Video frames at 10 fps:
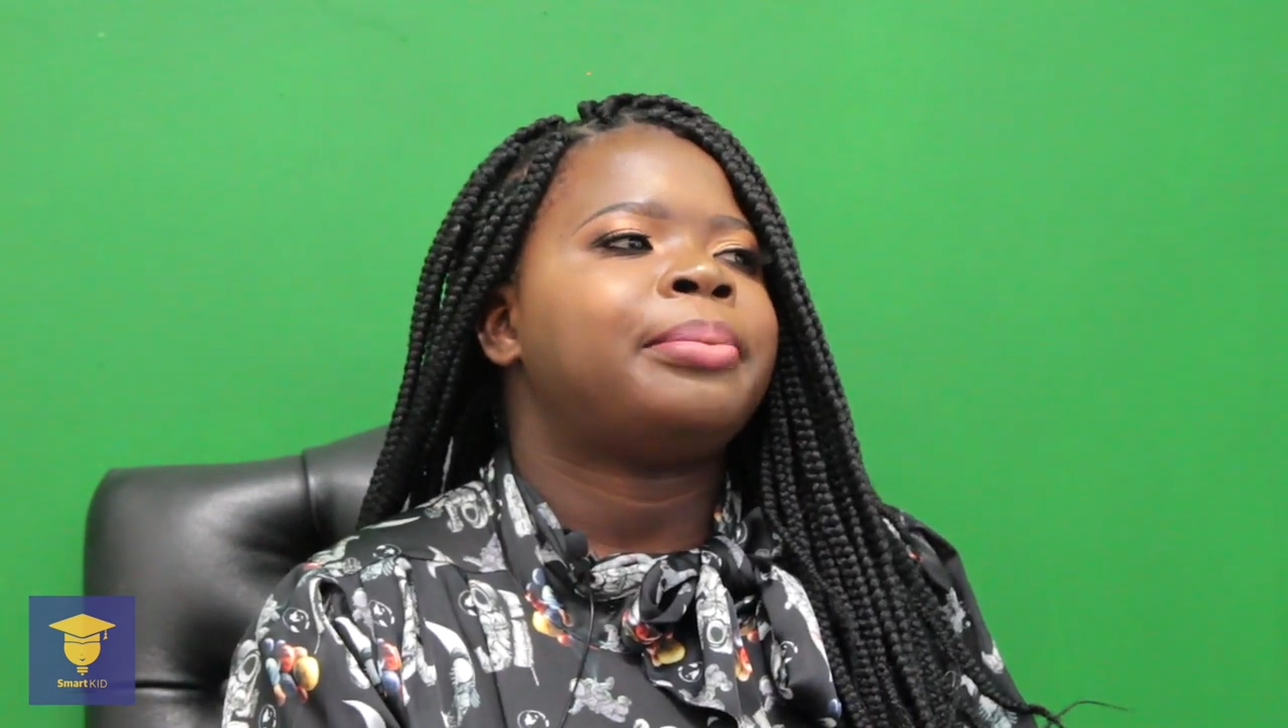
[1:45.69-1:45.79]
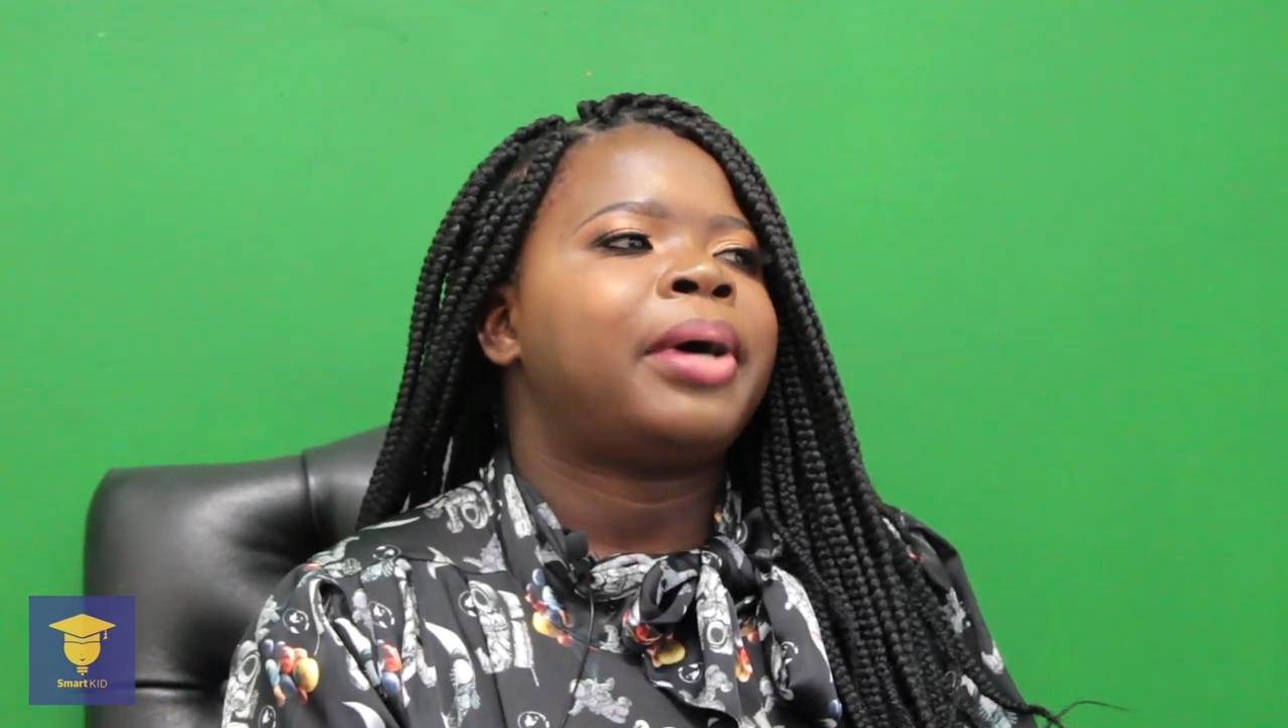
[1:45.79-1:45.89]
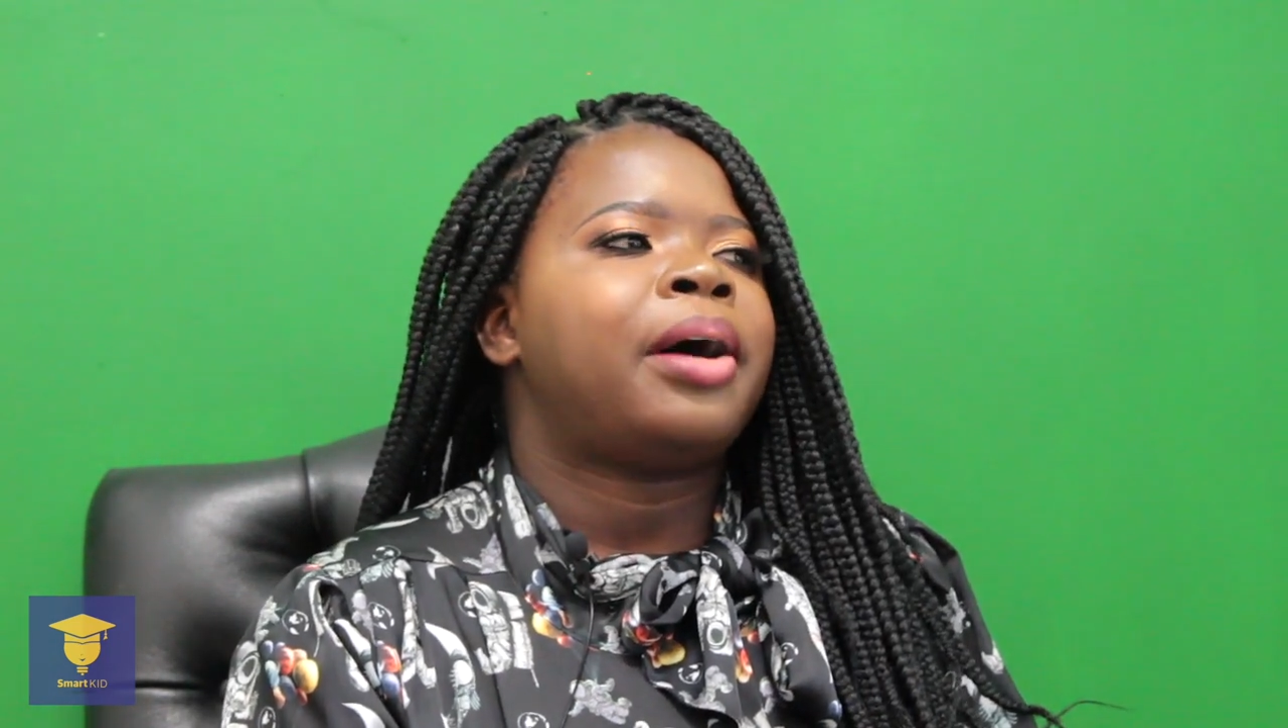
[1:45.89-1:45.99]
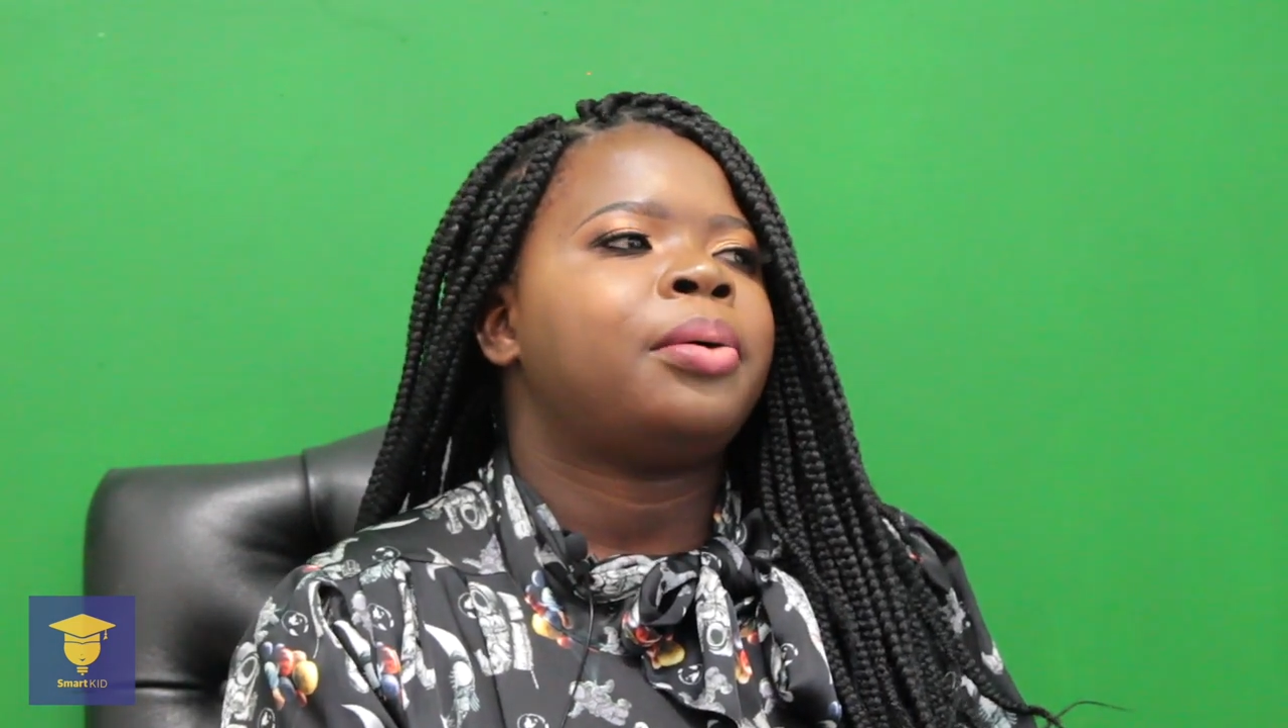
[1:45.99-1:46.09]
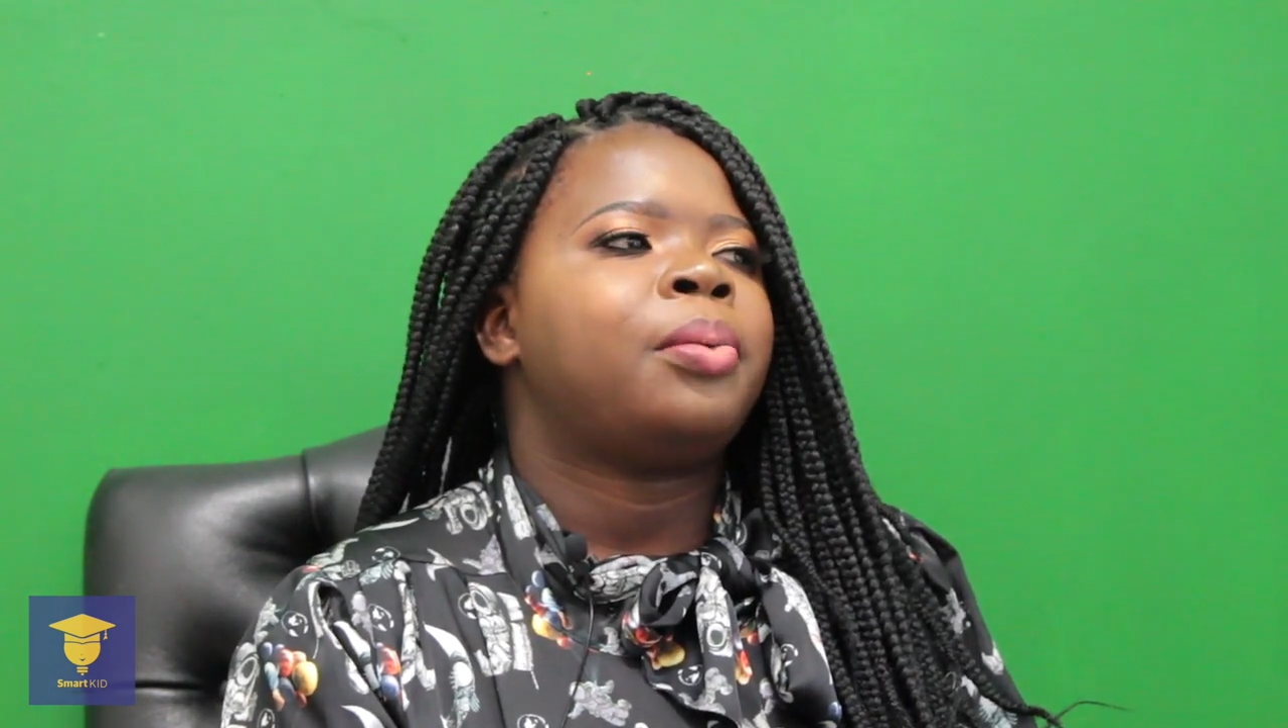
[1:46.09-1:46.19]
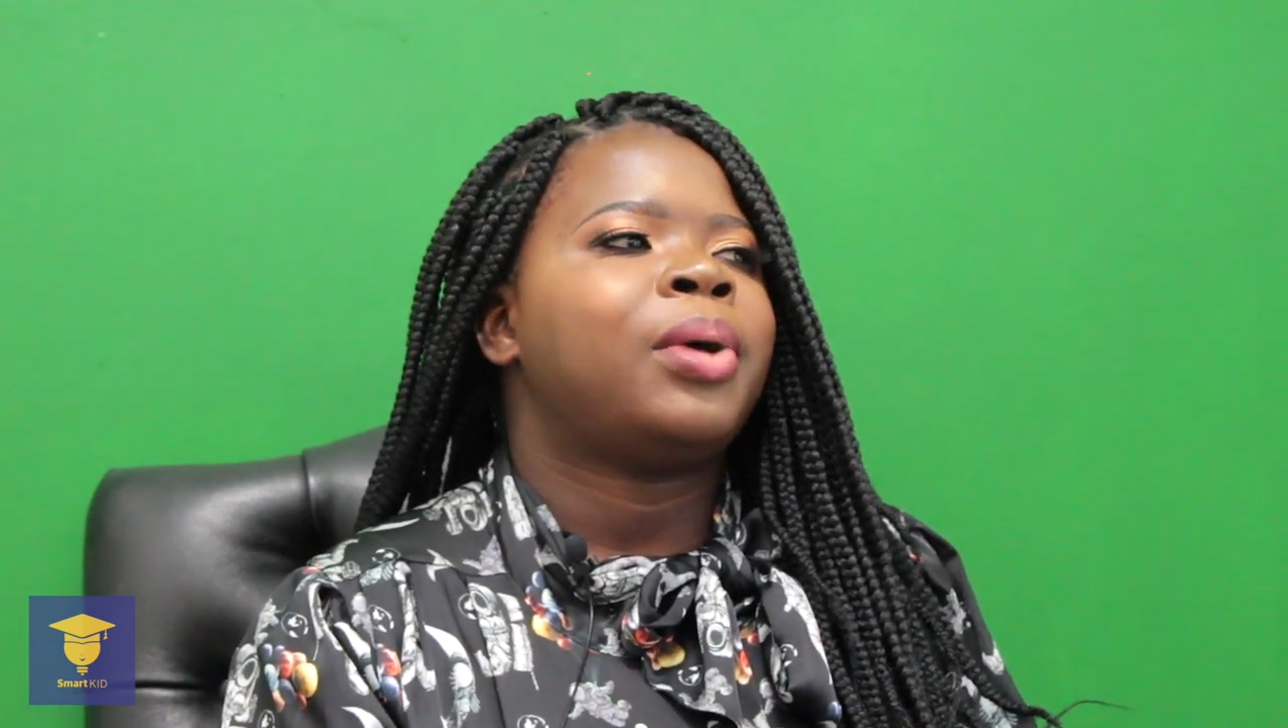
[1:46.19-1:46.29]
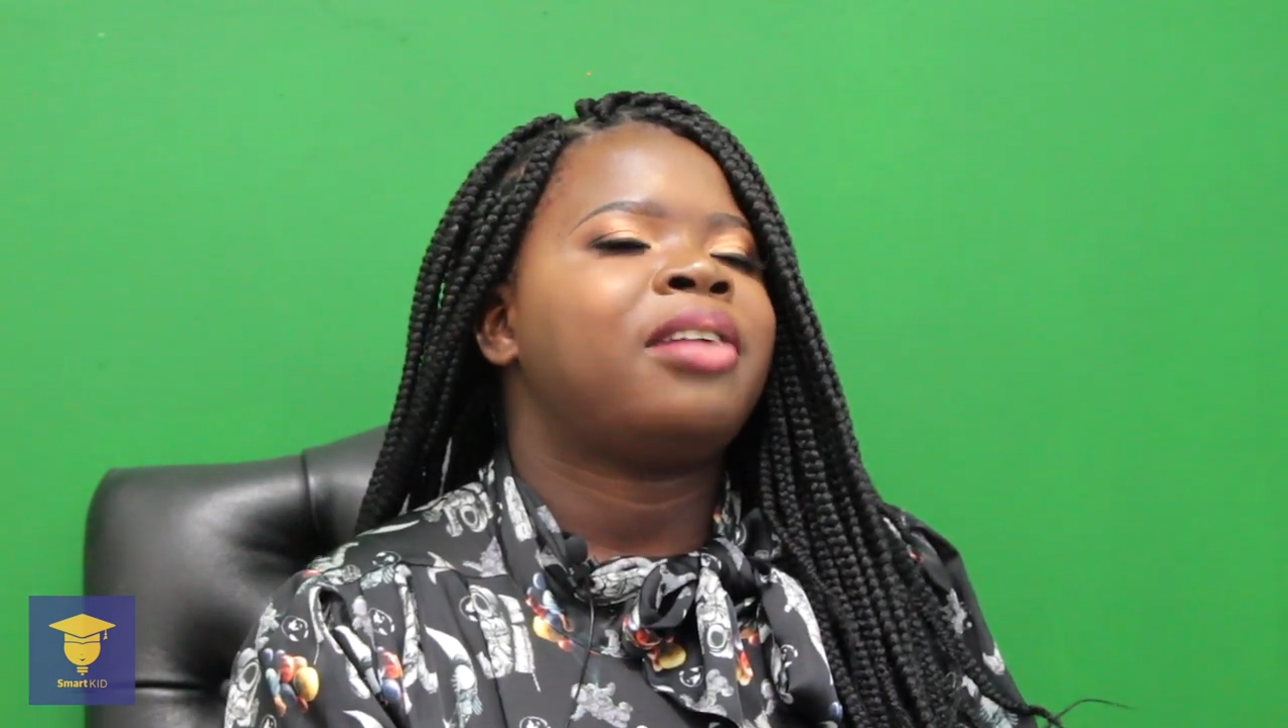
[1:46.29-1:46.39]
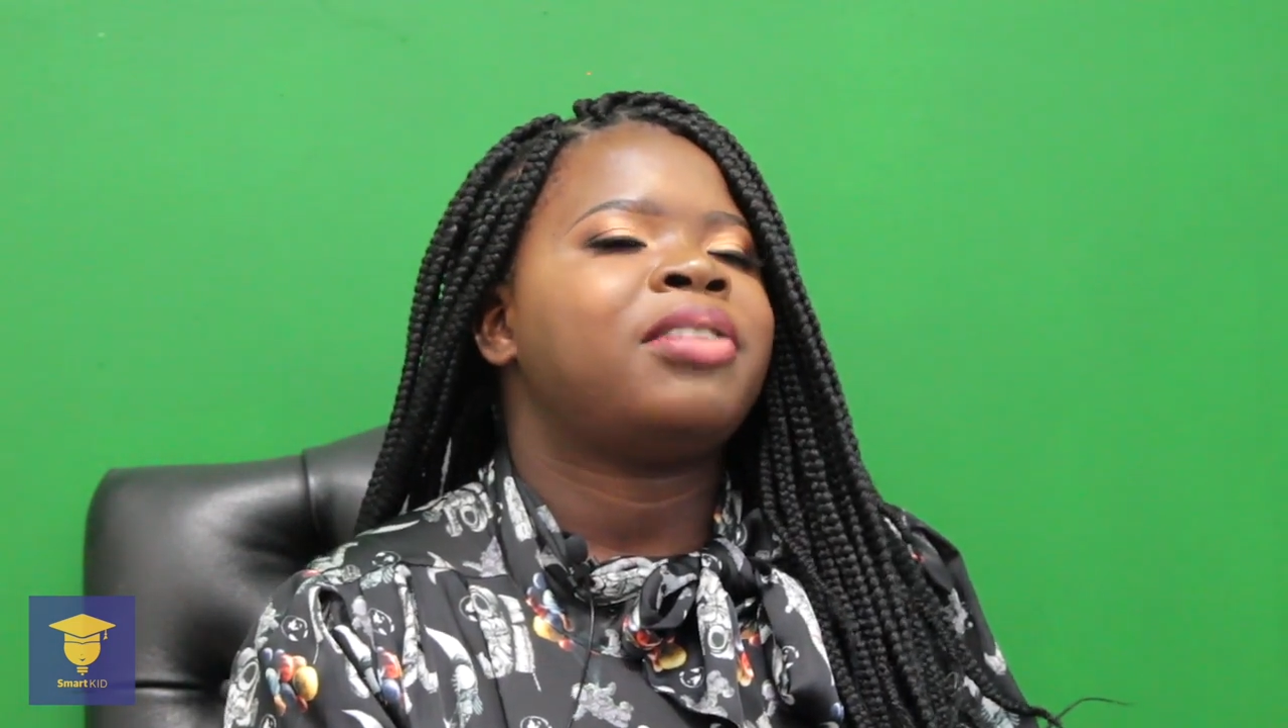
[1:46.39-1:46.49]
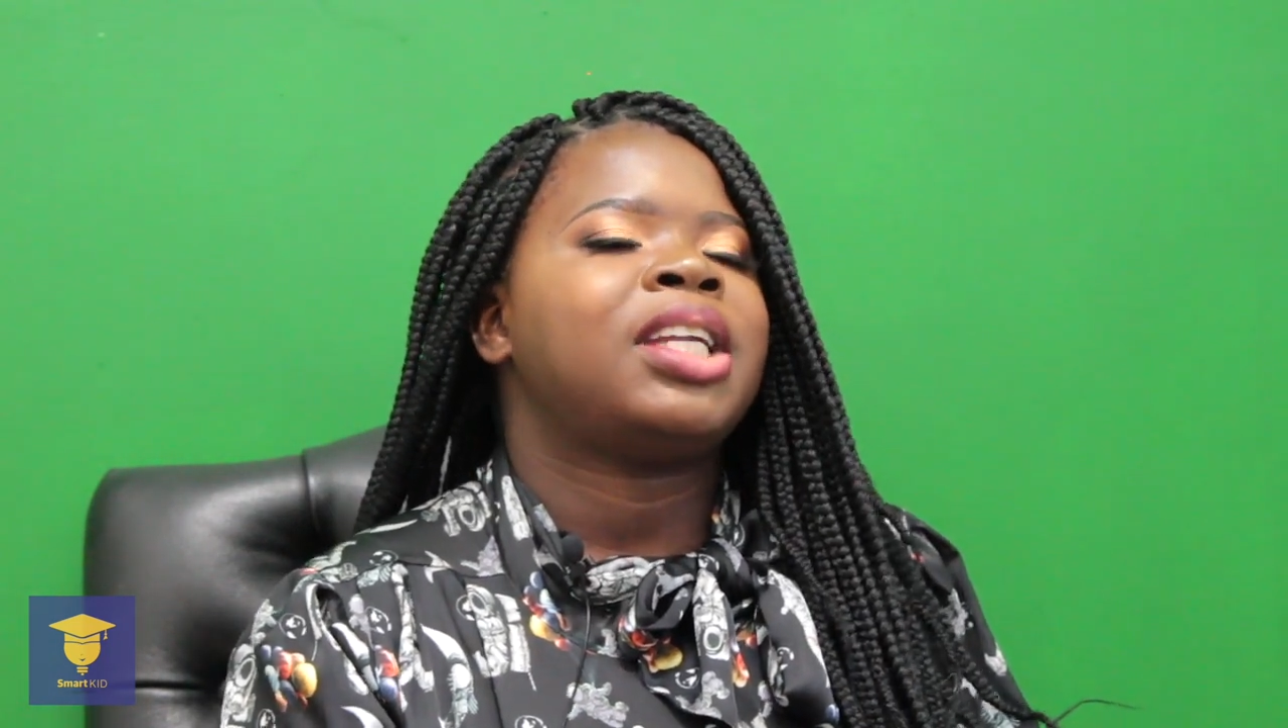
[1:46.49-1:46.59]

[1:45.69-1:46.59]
about whatever